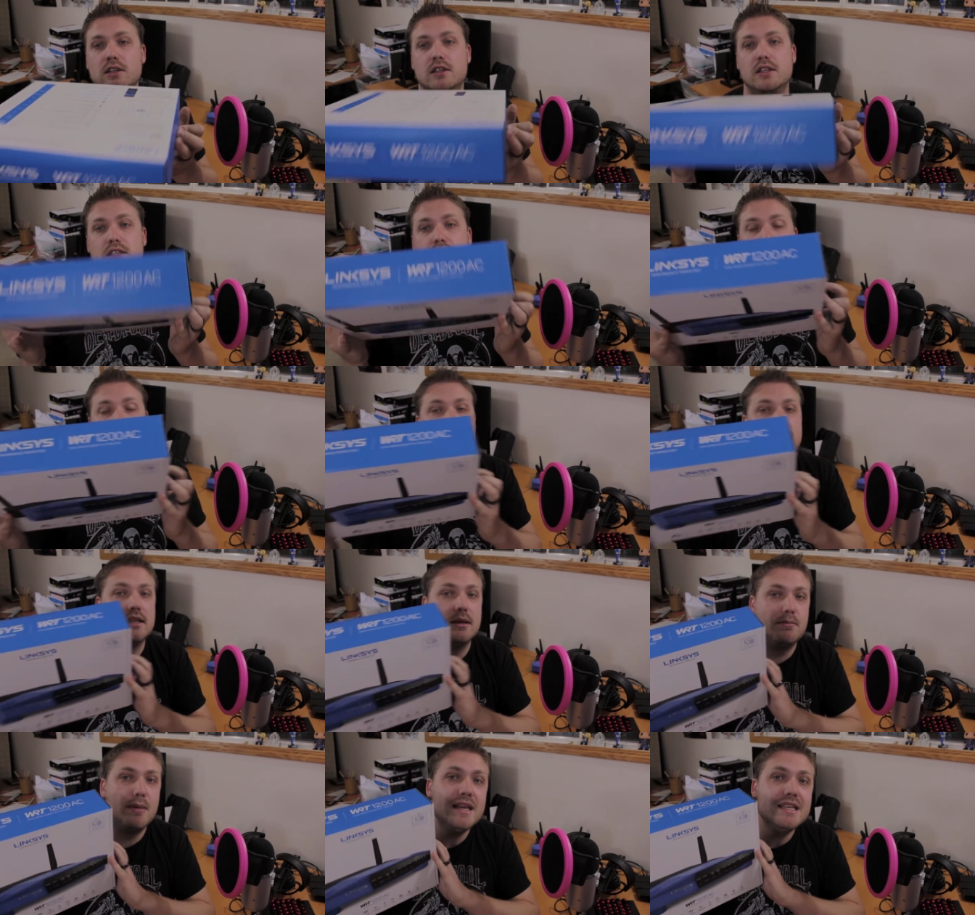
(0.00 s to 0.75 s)
This is
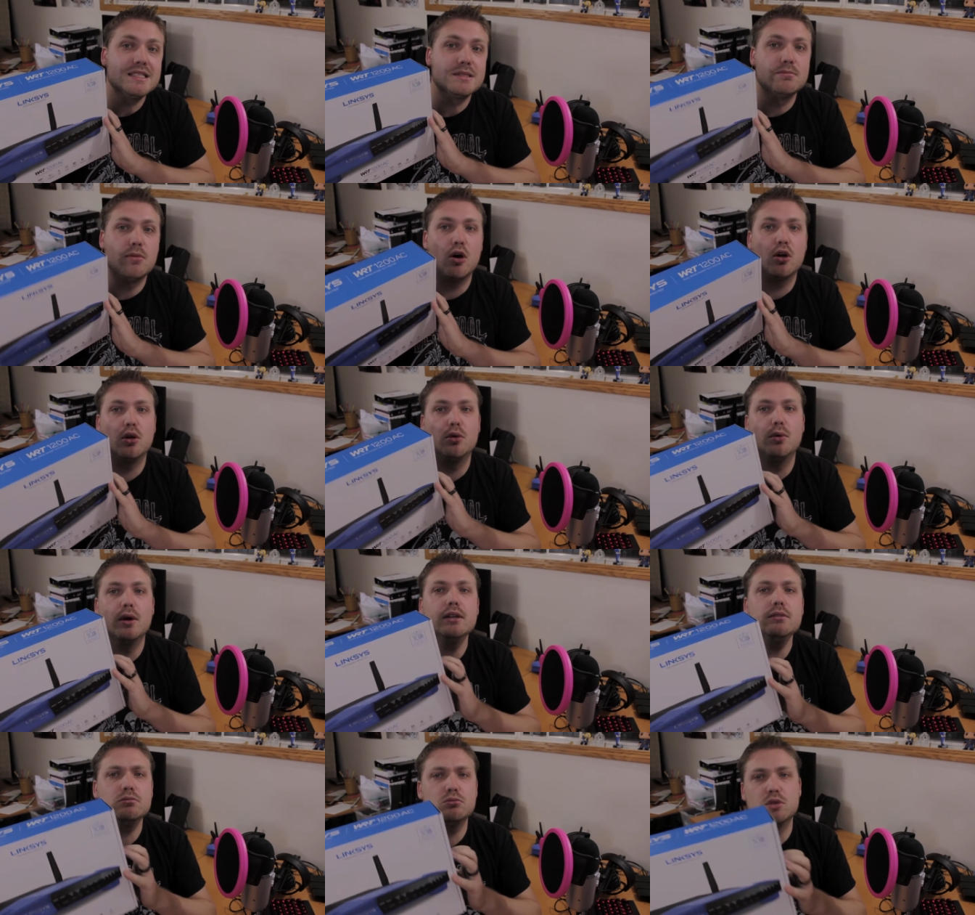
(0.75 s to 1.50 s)
the base model
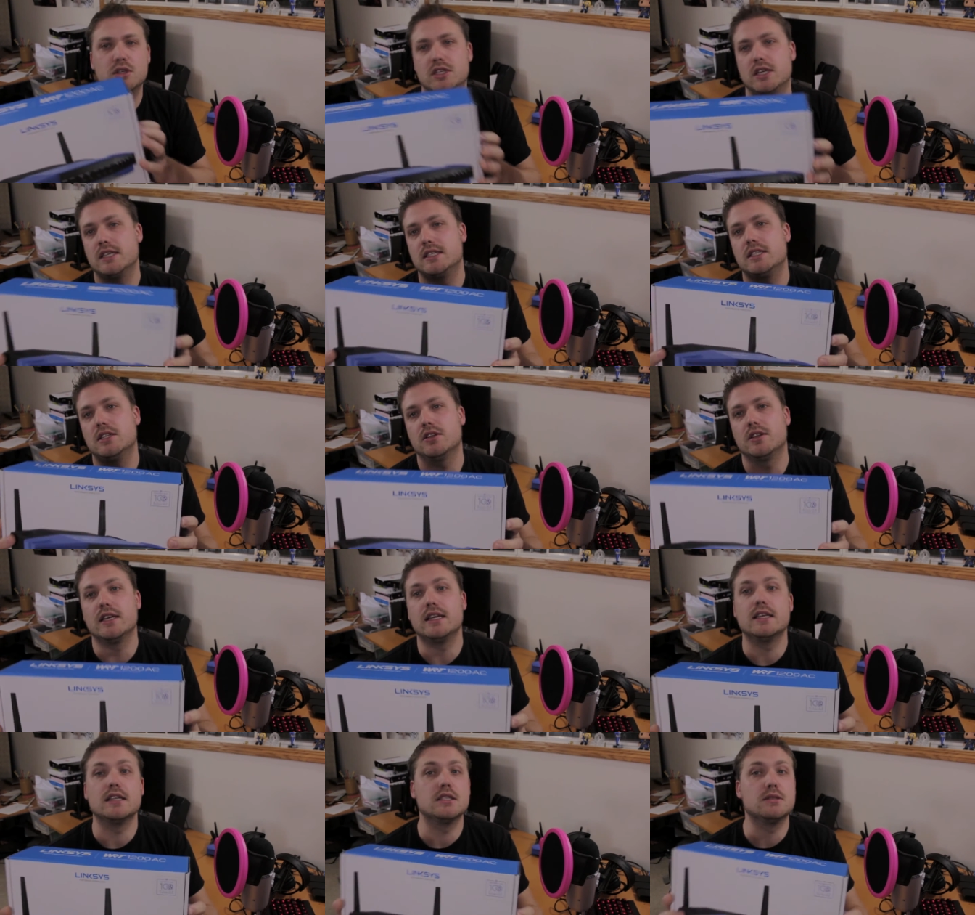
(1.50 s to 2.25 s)
one, which I still
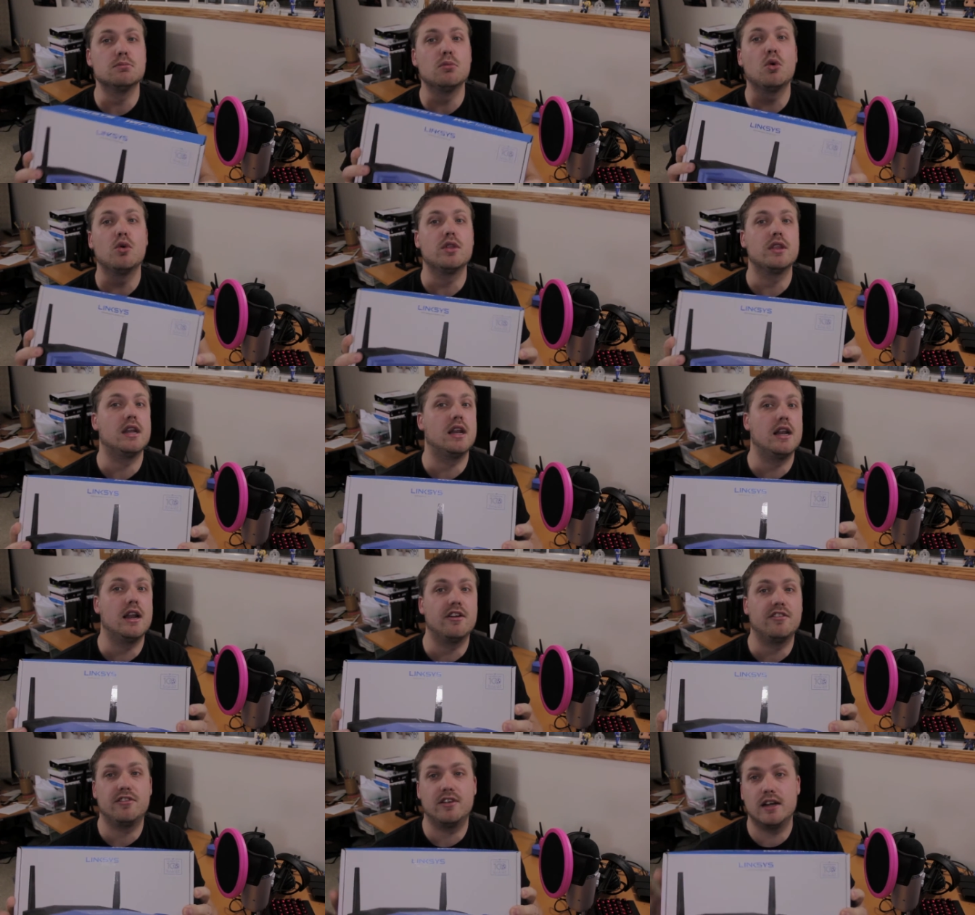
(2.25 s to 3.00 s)
think is more than
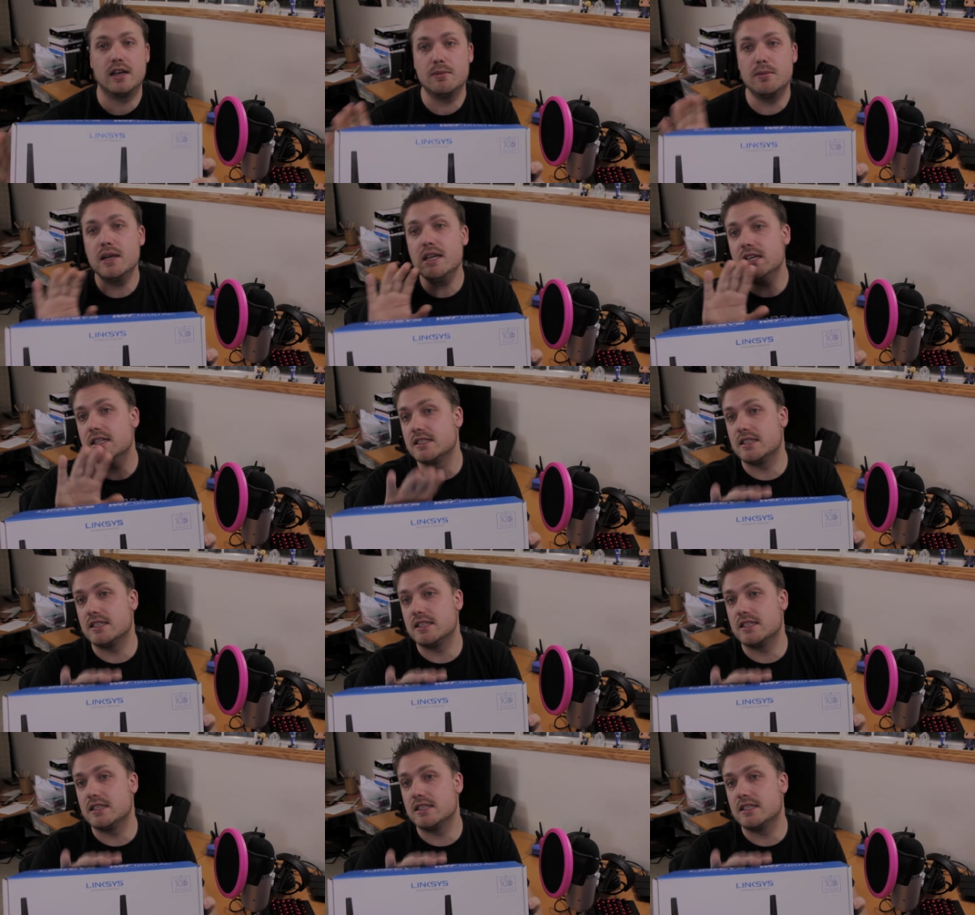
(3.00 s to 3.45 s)
enough for anybody.